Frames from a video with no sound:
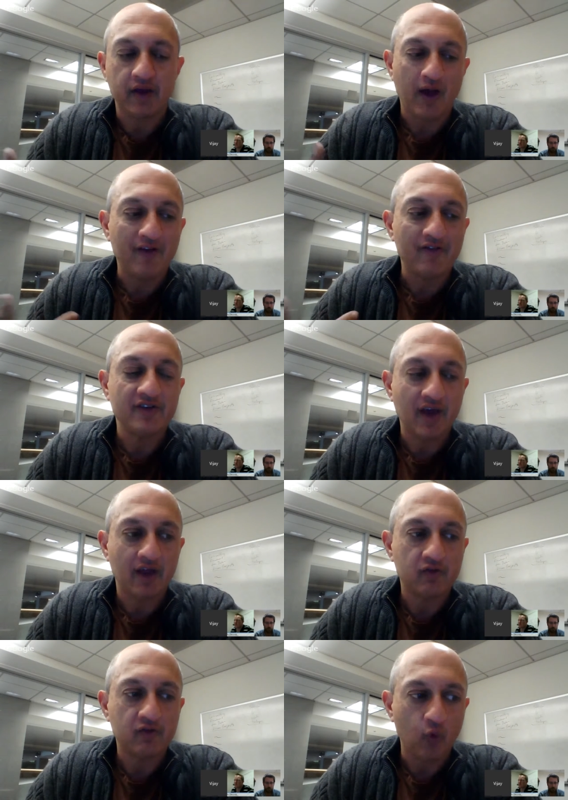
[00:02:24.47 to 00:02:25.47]

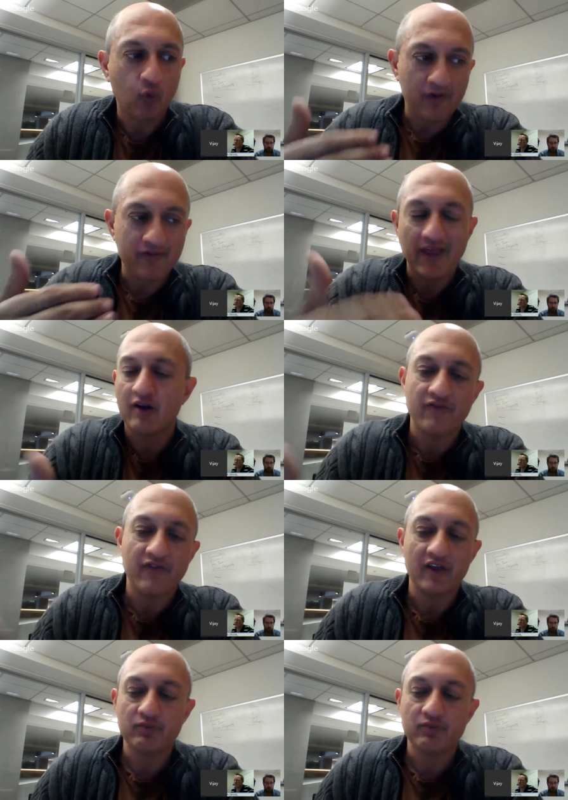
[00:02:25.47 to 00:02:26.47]
gravitating towards that
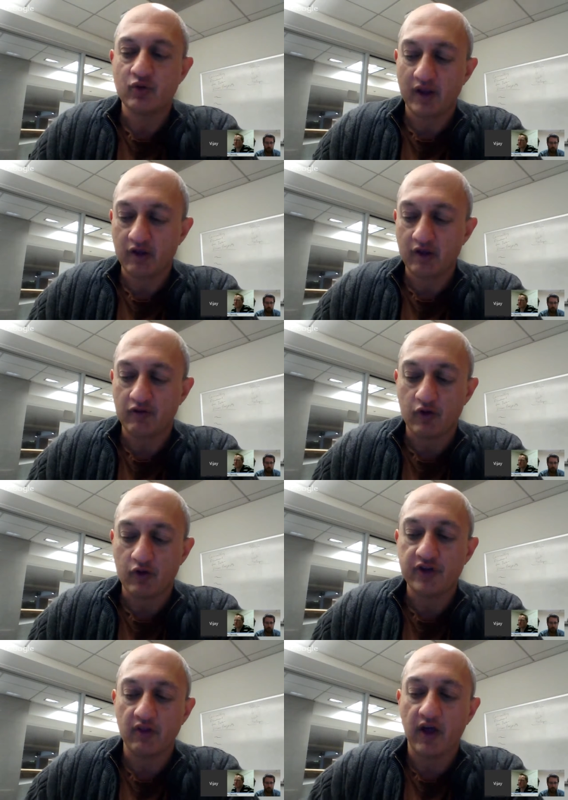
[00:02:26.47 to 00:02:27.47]
interface between
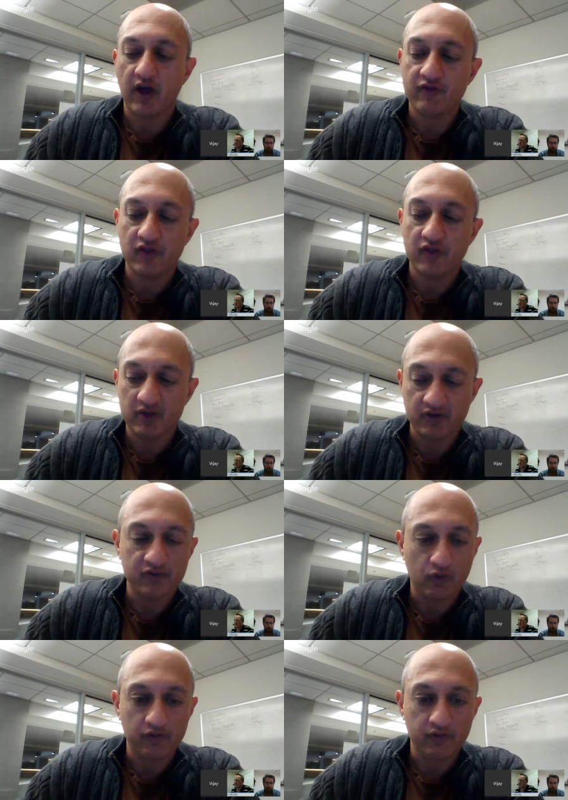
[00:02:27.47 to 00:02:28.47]
university life and the
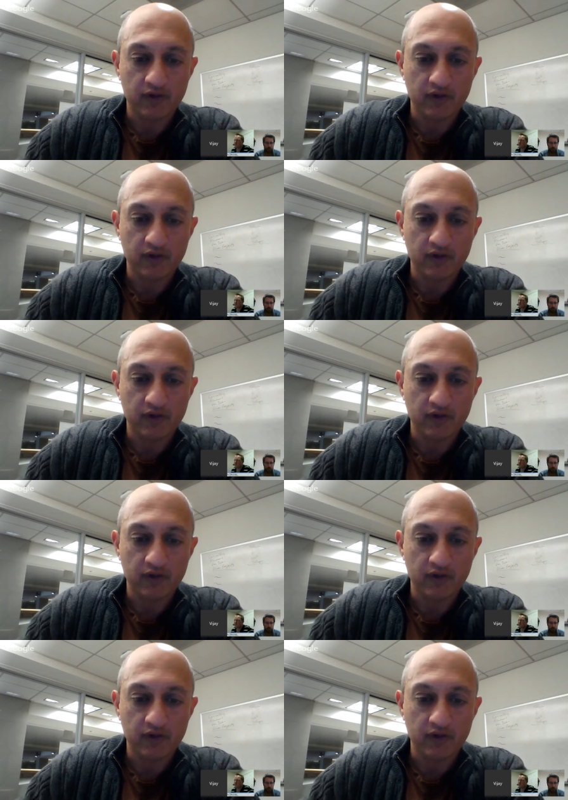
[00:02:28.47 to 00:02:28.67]
business world.